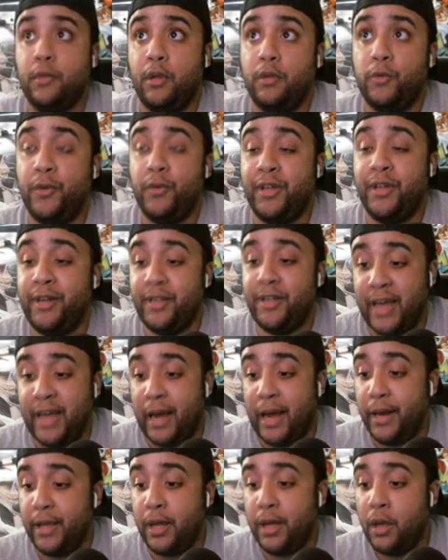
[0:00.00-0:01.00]
So we get
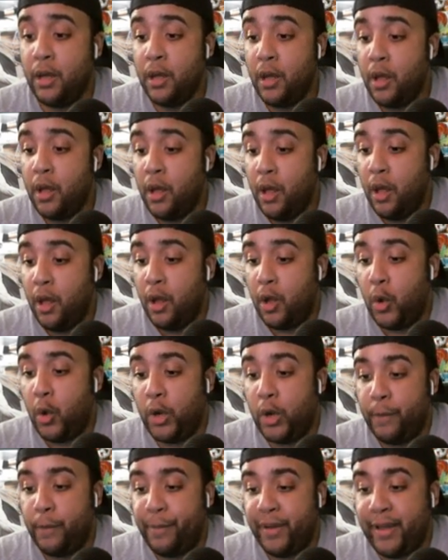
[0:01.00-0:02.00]
Natalya
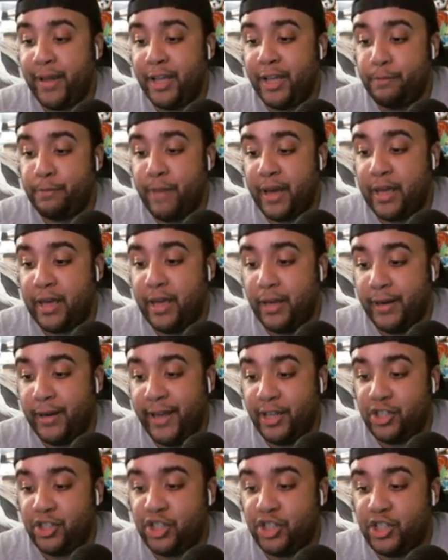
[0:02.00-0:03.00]
going up against Becky
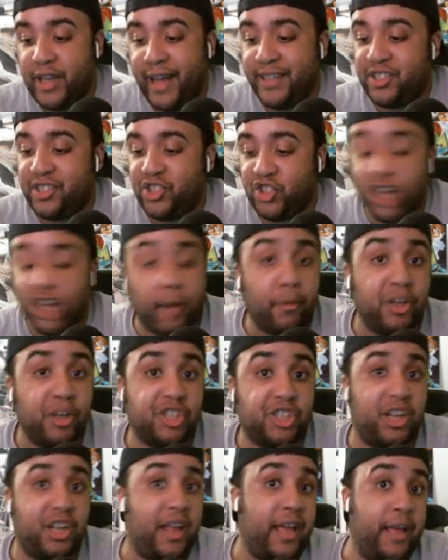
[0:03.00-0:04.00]
Lynch at
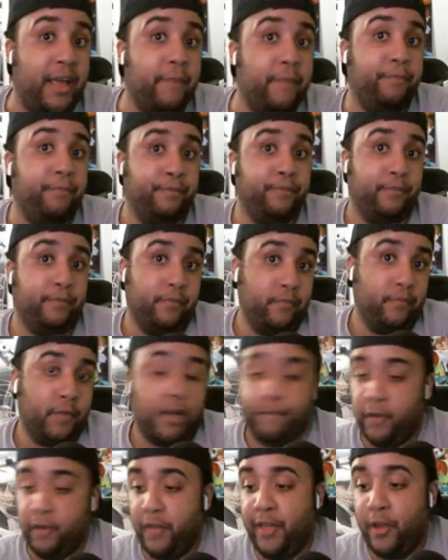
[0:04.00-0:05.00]
SummerSlam
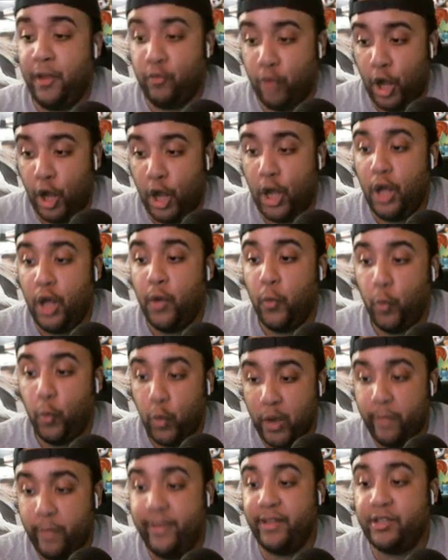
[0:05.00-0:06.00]
for the Raw
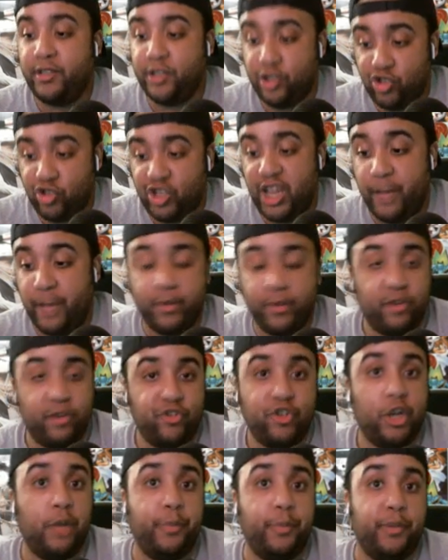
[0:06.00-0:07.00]
Women's
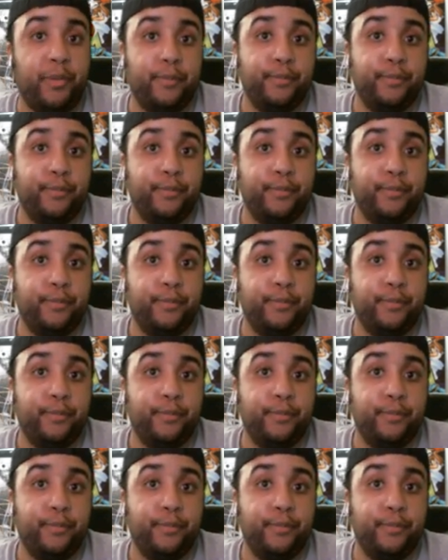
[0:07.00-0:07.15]
Championship.